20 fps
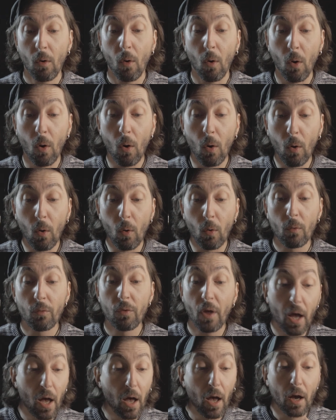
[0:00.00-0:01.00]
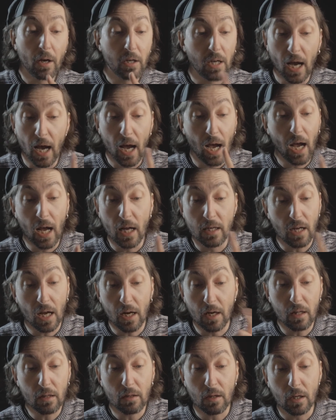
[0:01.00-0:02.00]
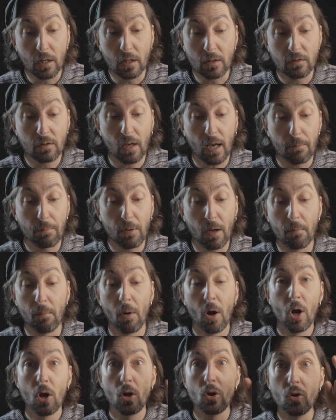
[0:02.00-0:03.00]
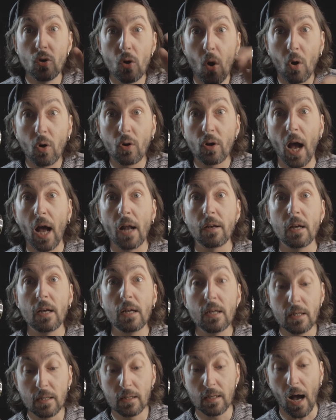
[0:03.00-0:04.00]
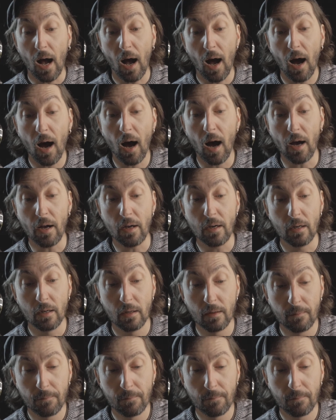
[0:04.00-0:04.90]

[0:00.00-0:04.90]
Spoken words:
"Oh, there can't anything escape him. Look at his eye."